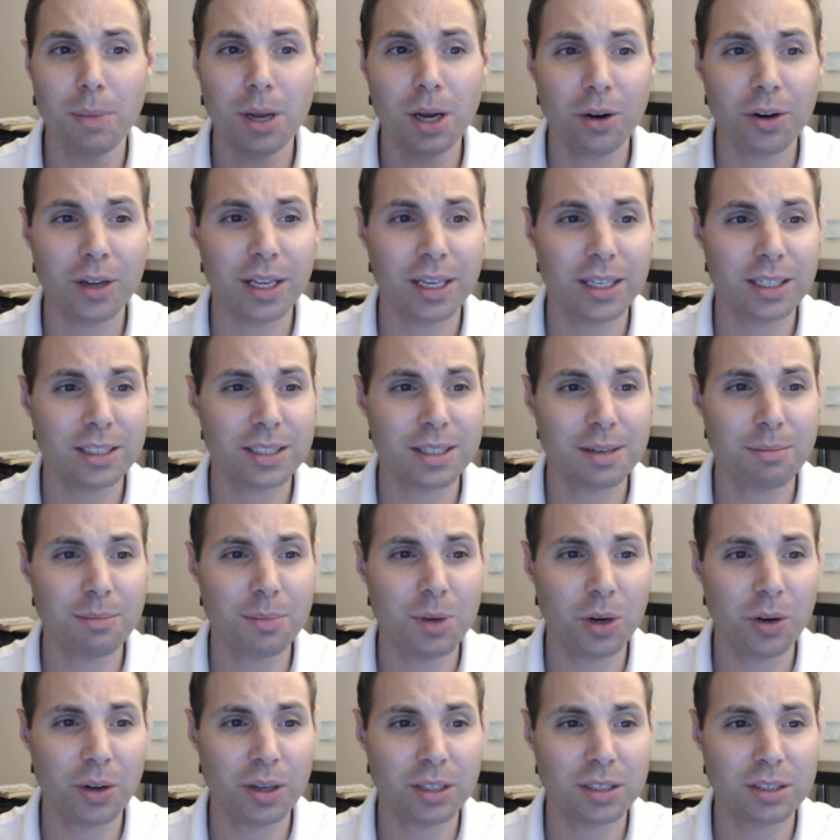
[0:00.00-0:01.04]
millions
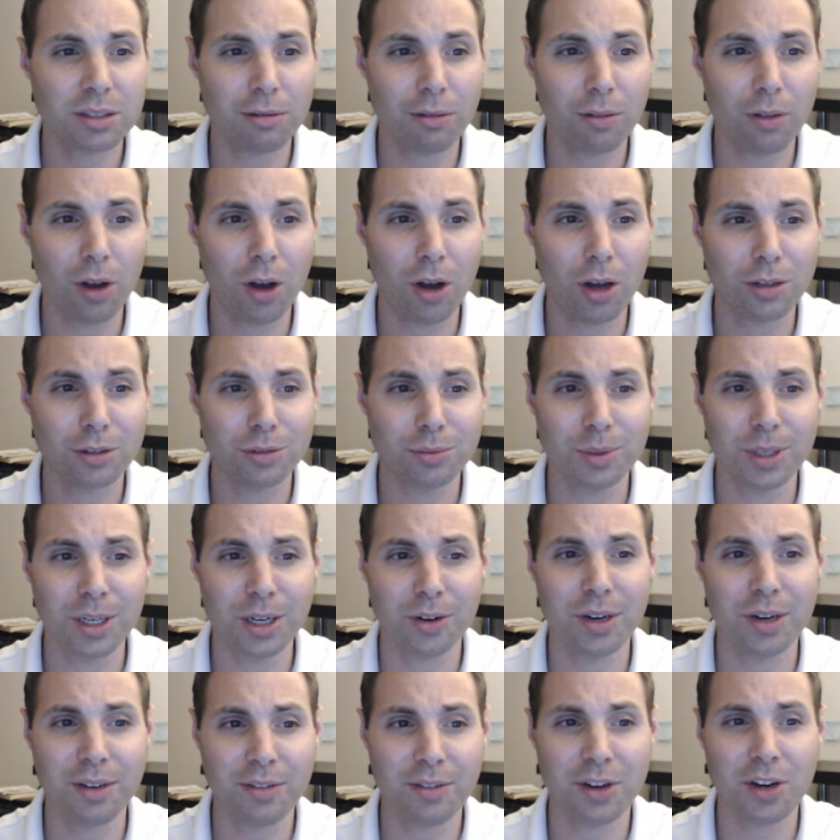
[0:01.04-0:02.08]
and millions of laws. We
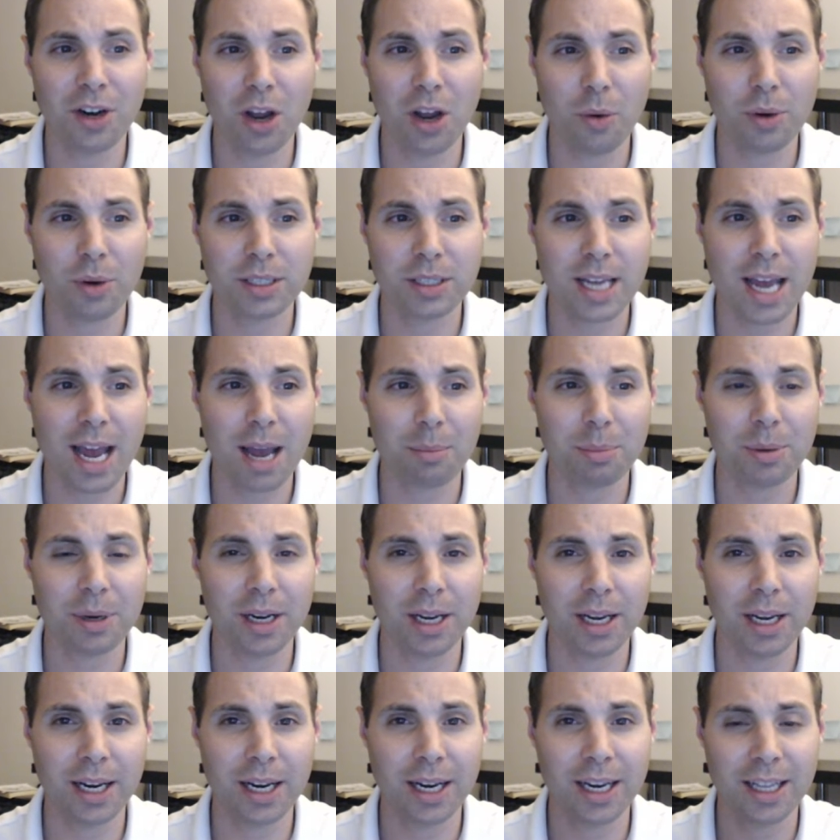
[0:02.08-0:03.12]
don't even know what's
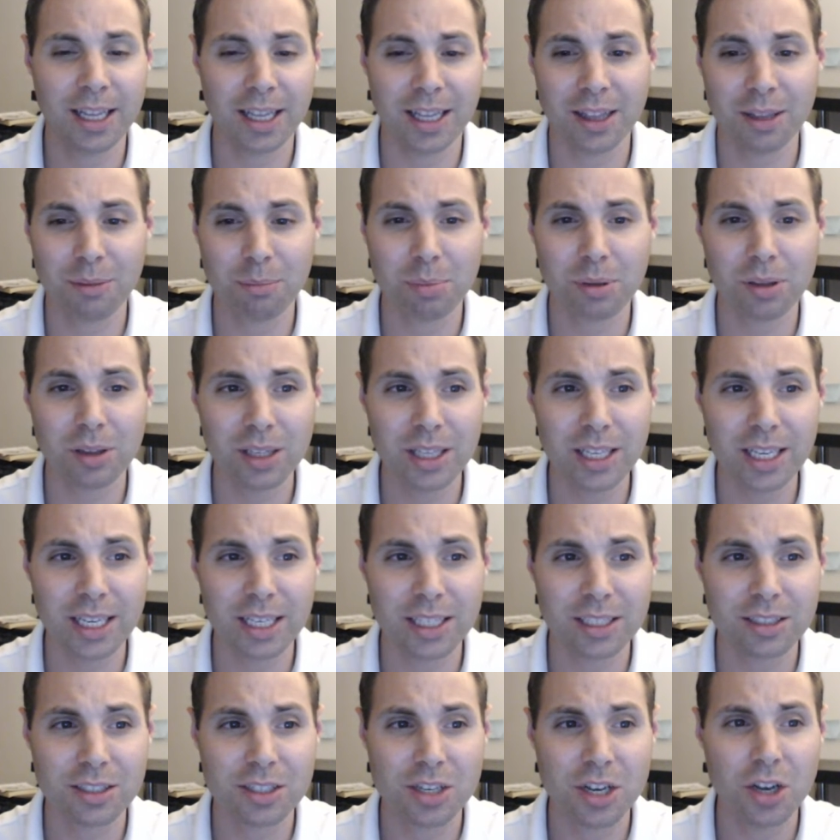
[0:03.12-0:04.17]
happening. And then the
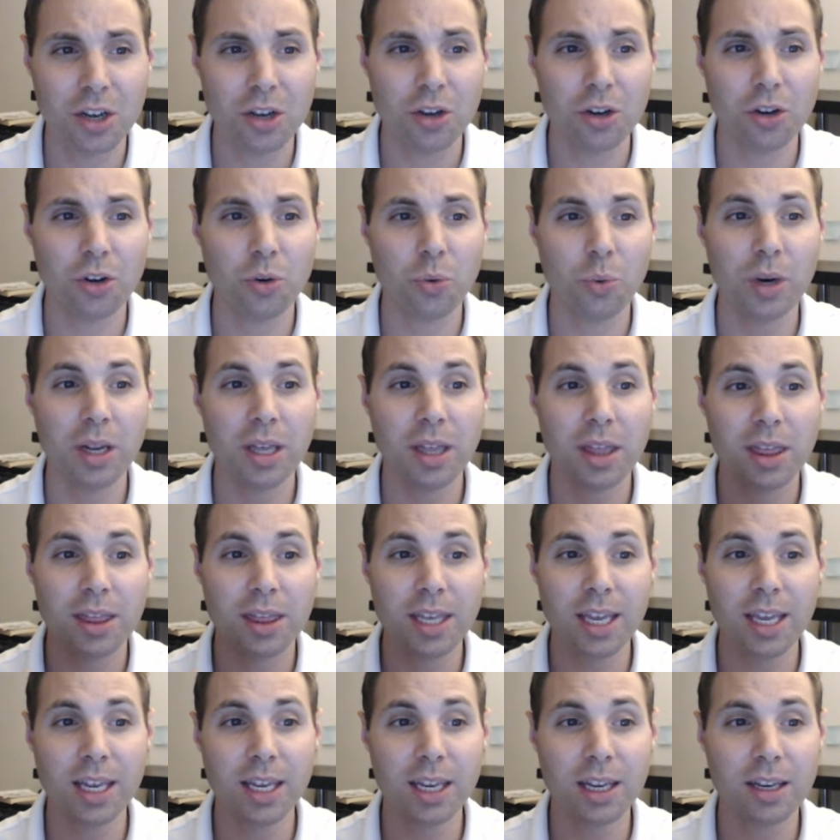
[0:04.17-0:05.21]
police, who we
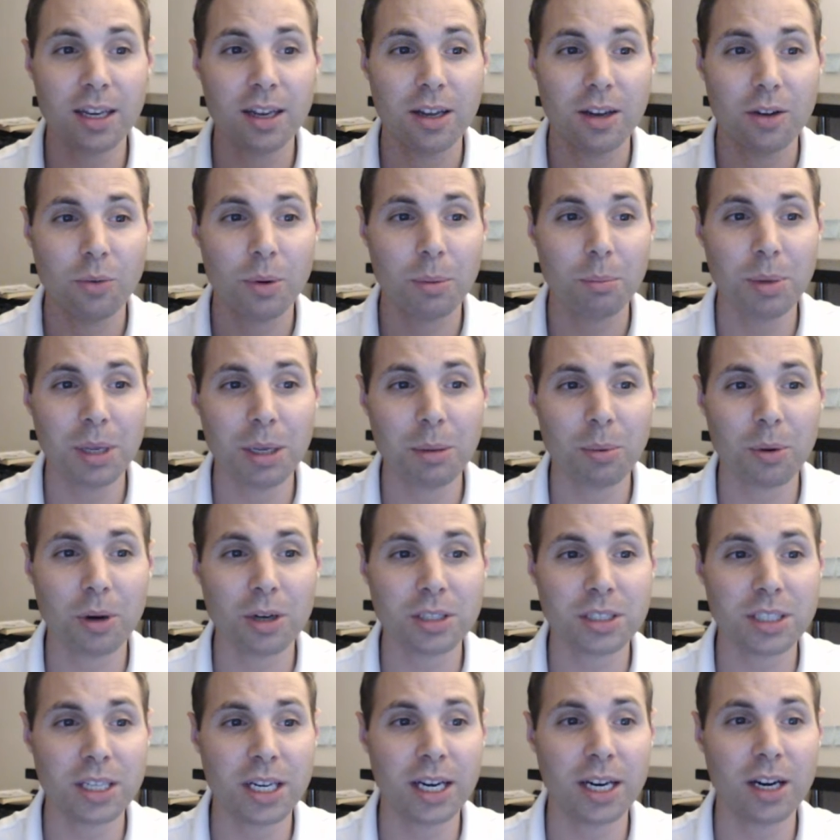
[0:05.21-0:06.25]
think, when
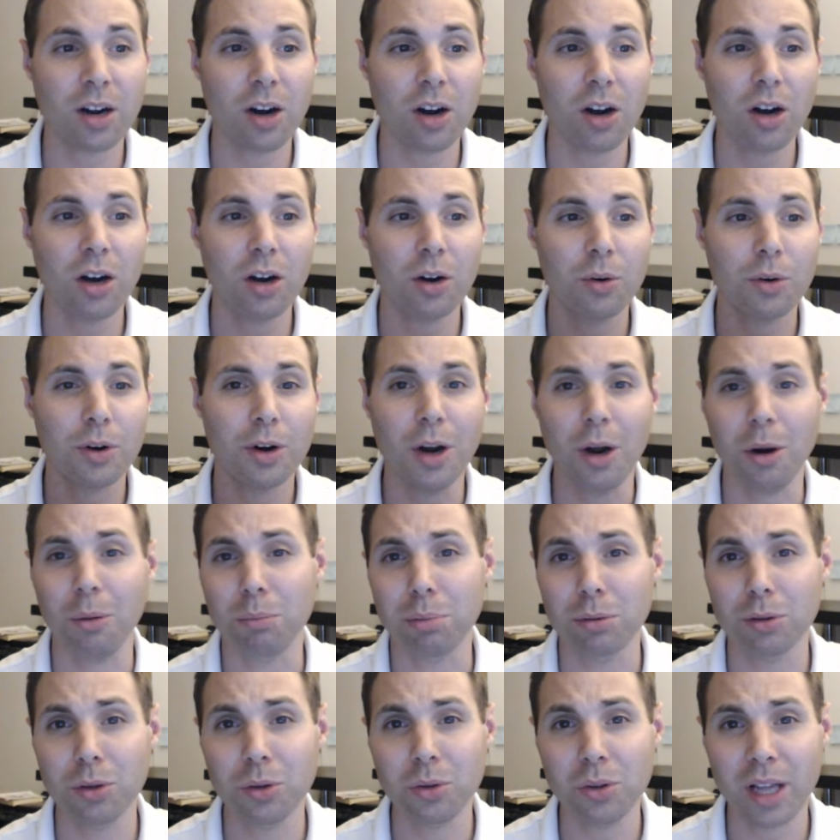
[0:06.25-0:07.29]
people are saying, oh no,
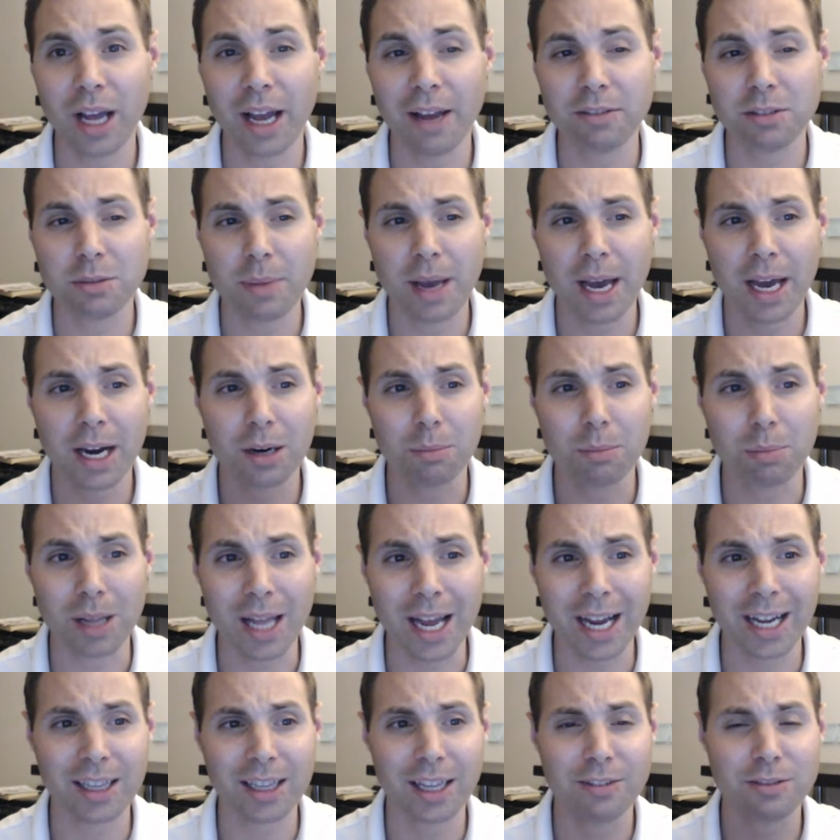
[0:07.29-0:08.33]
blue lives matter,
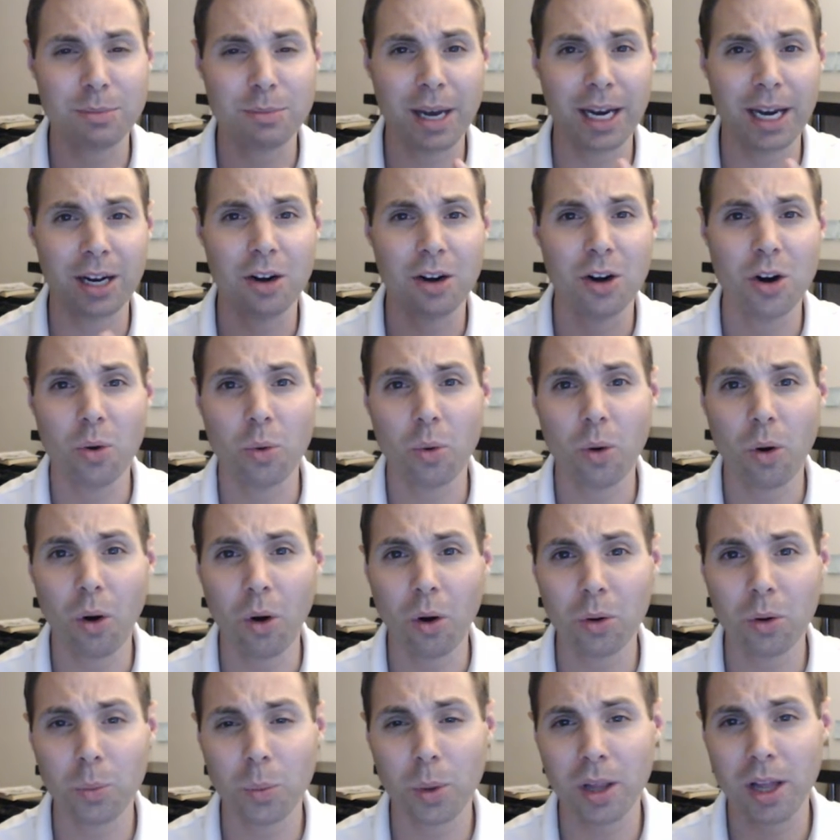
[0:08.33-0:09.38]
black lives matter,
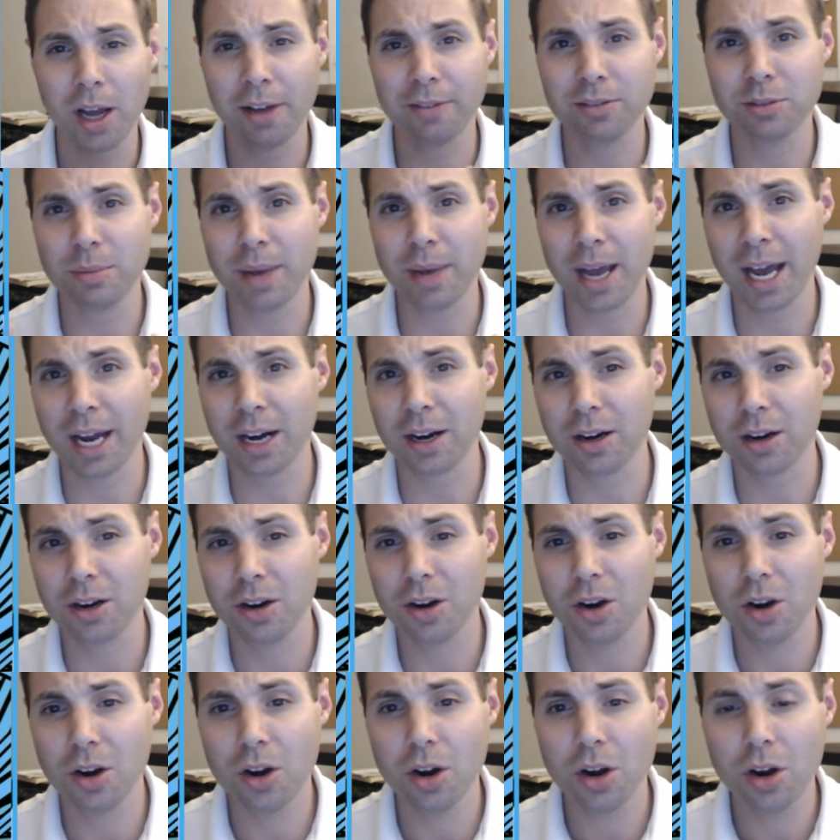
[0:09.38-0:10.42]
all lives matter,
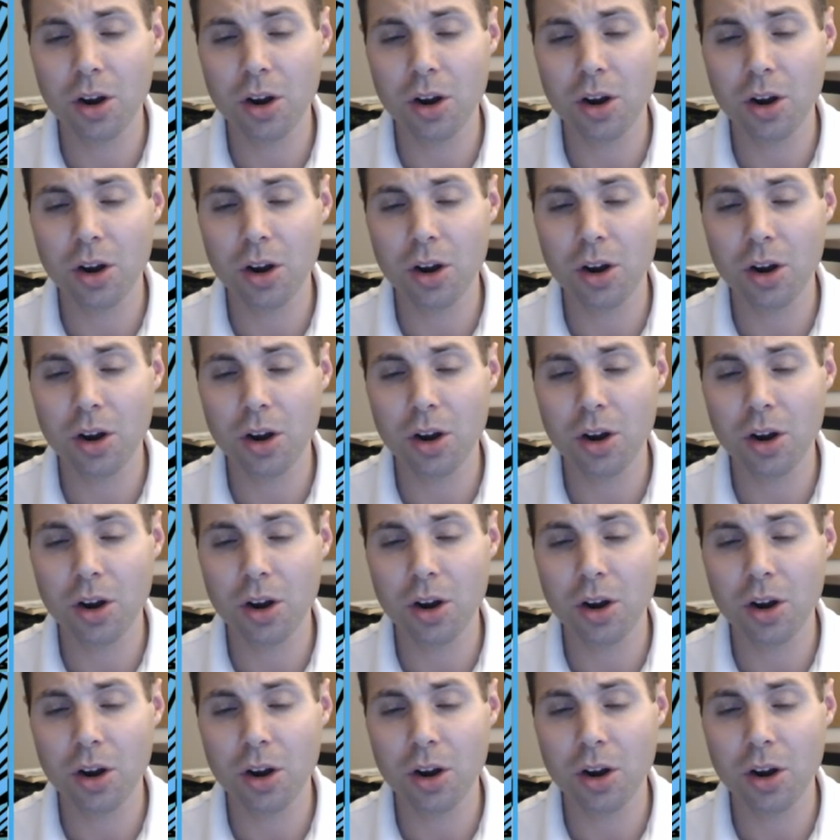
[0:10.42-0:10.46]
